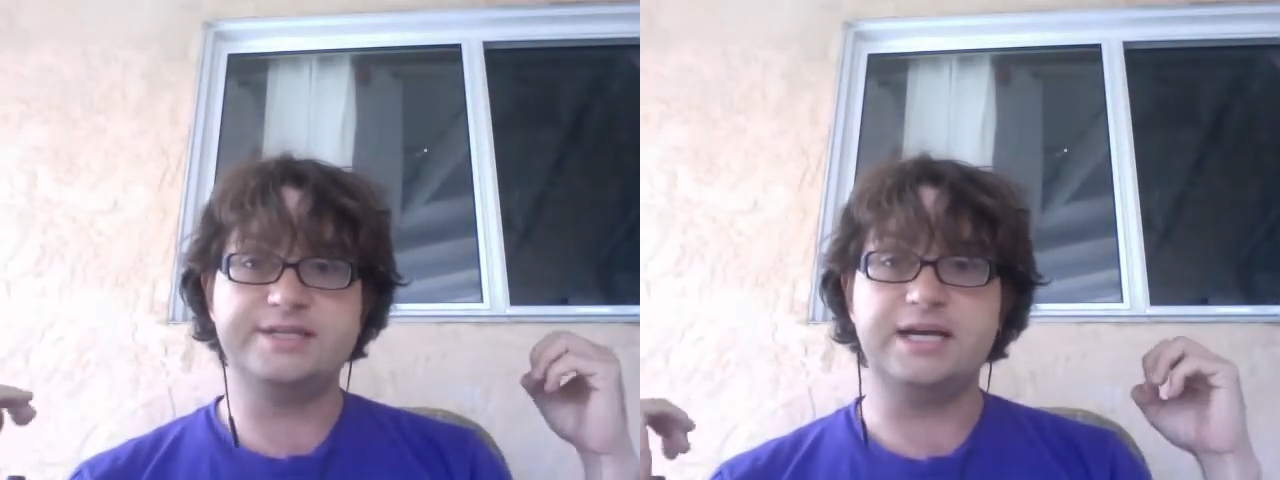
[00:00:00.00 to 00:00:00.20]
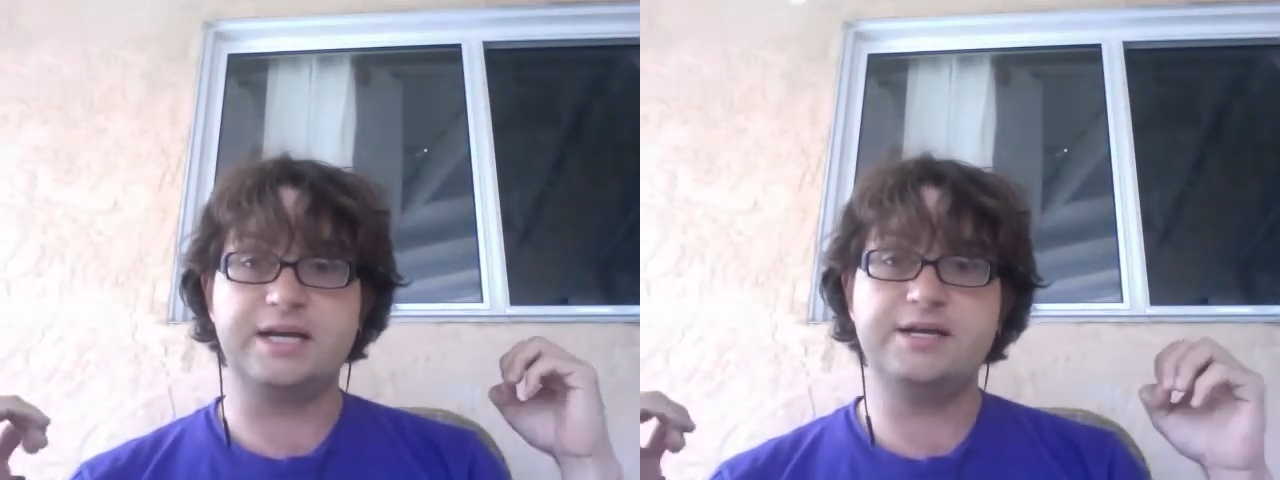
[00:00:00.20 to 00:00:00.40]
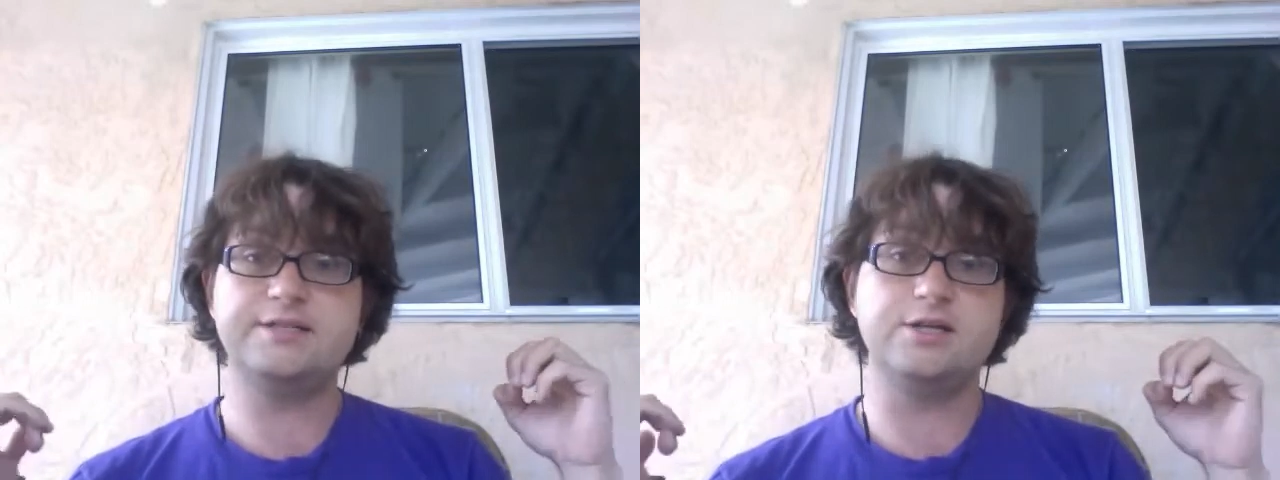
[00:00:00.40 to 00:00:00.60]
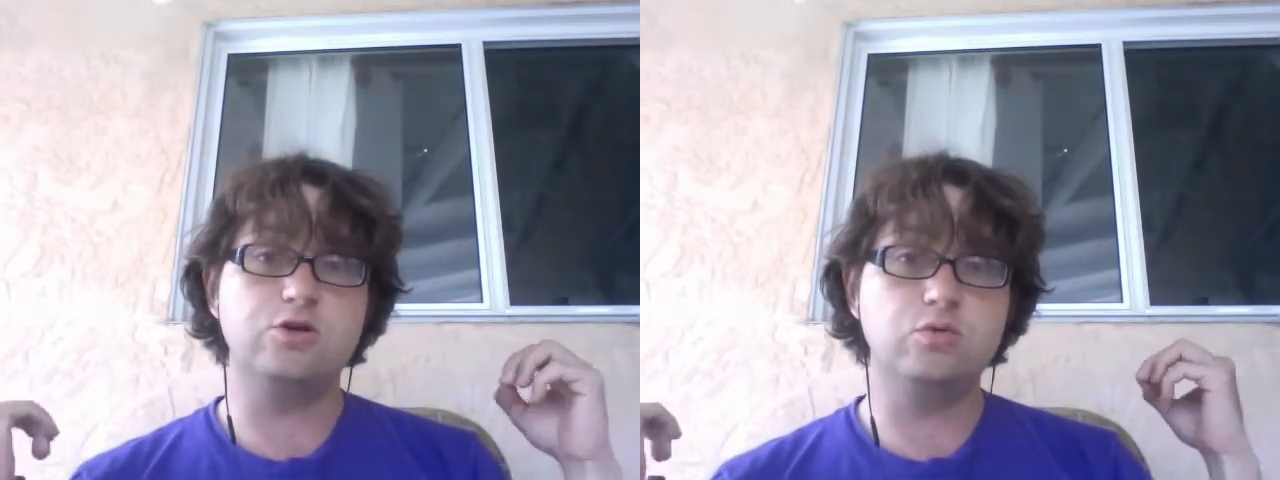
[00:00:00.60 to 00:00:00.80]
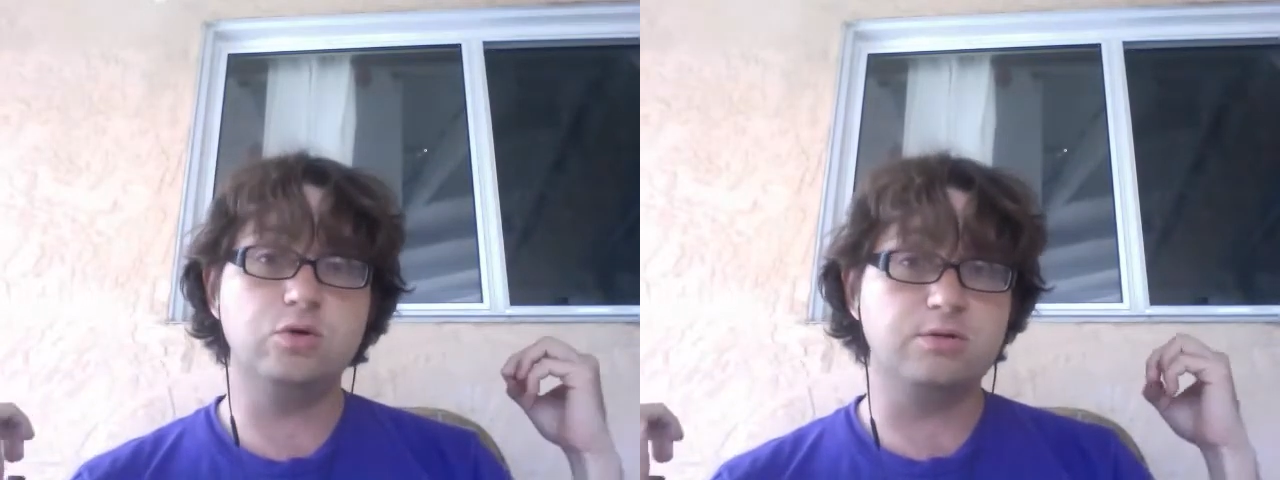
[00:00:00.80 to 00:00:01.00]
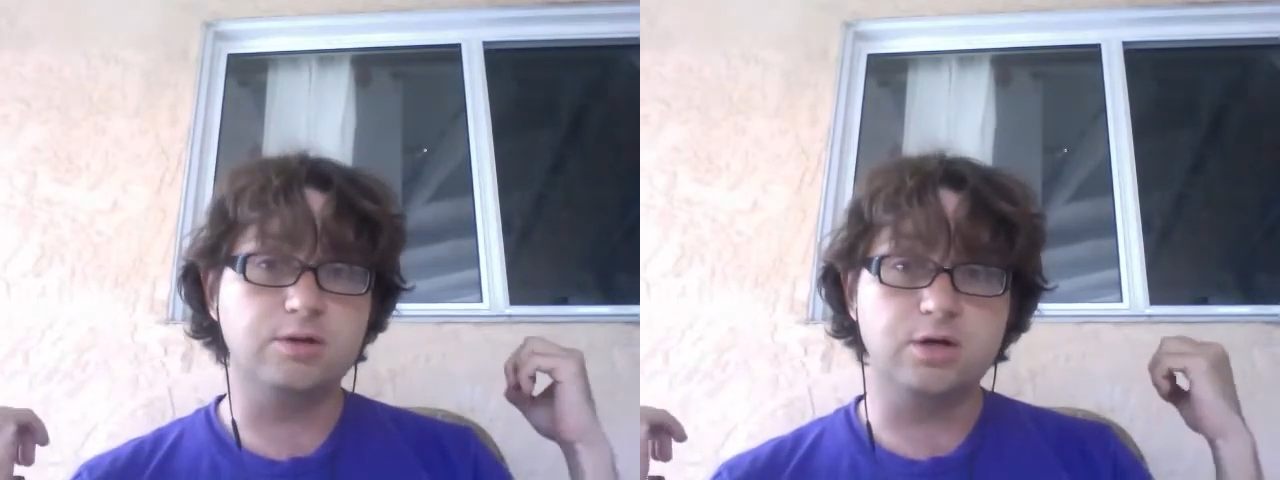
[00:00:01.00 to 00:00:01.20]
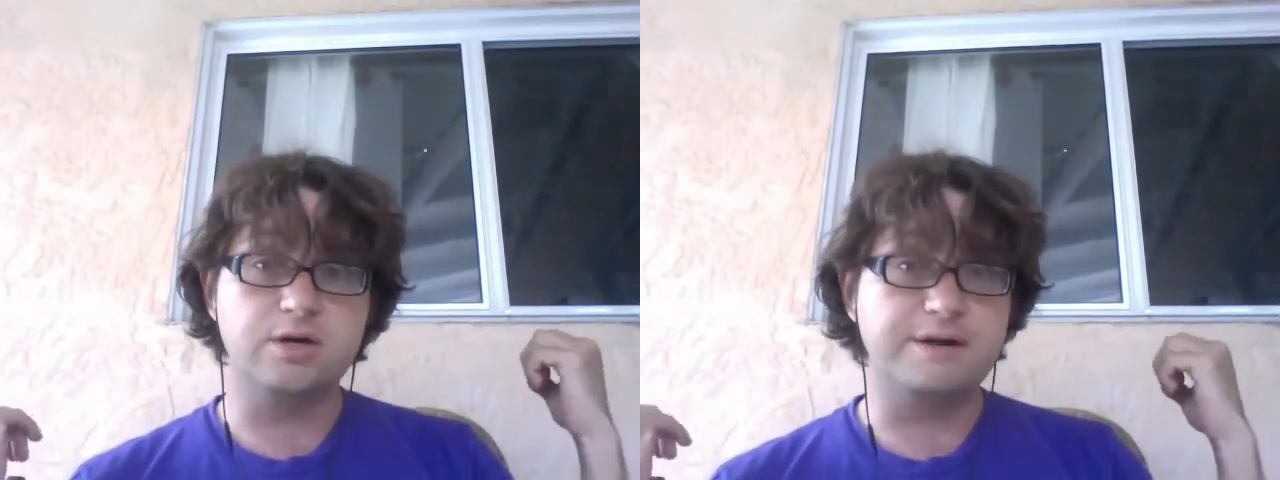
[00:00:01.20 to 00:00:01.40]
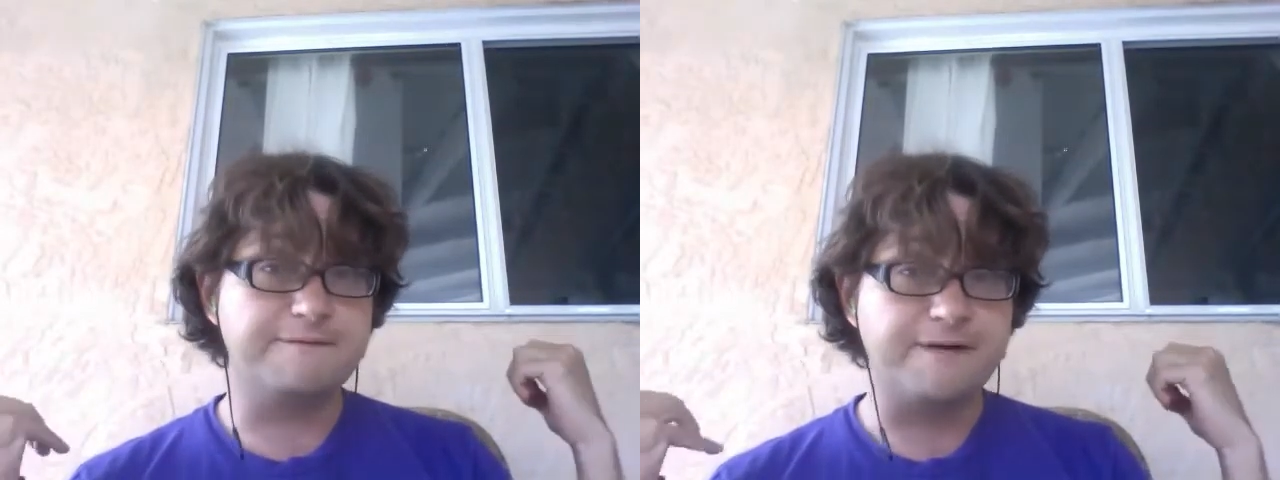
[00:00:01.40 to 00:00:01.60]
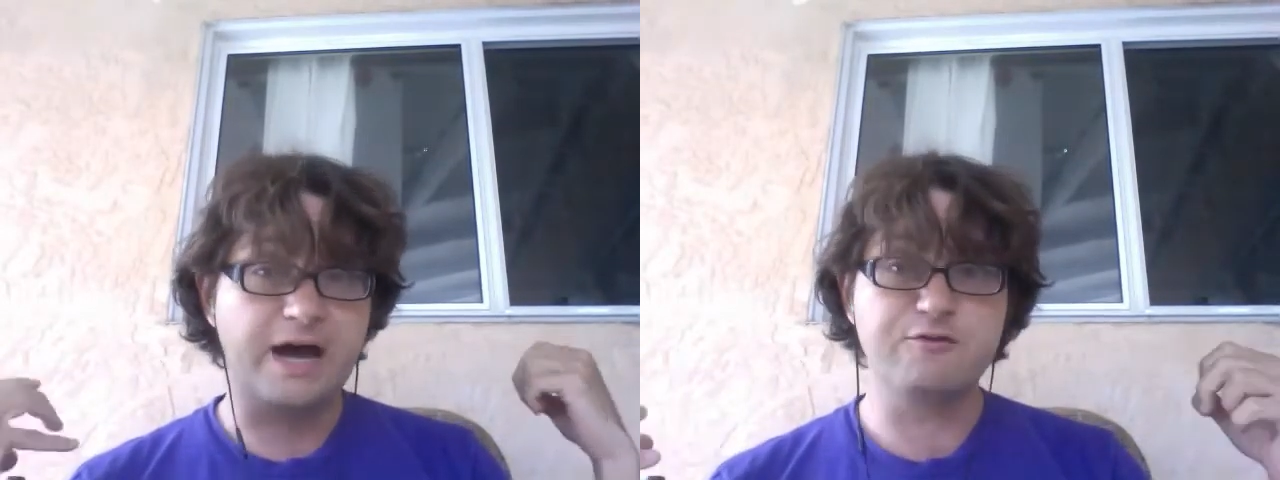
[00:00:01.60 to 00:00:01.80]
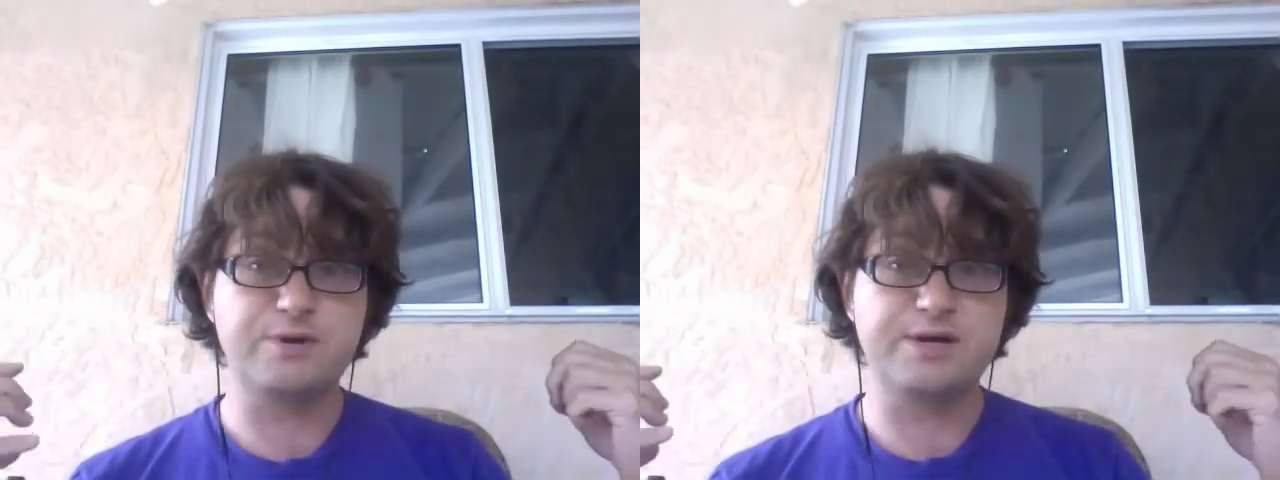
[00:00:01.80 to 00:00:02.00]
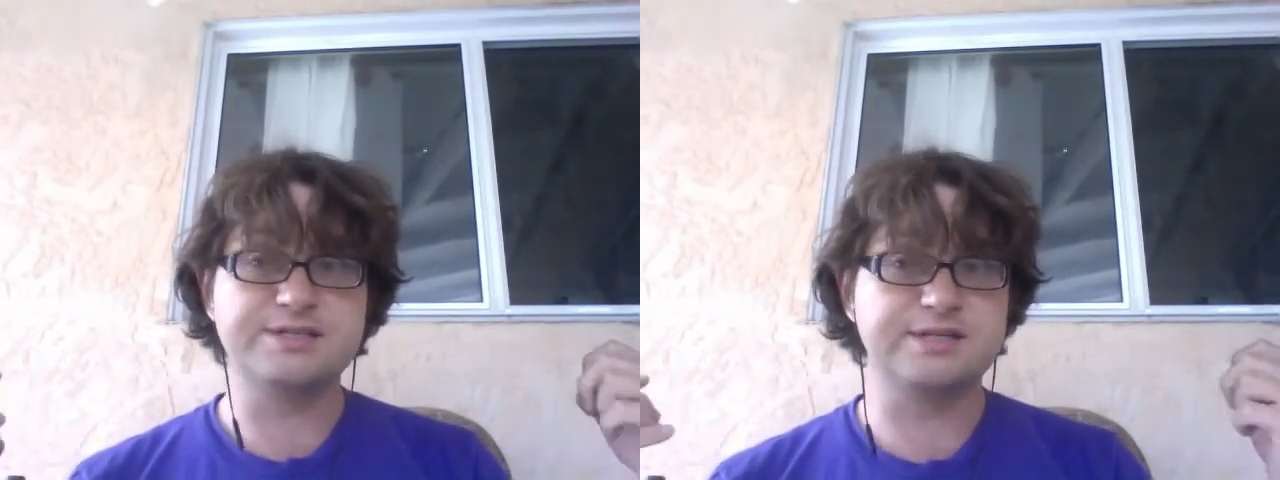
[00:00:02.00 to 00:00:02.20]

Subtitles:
techniques that you will learn in 5 weeks,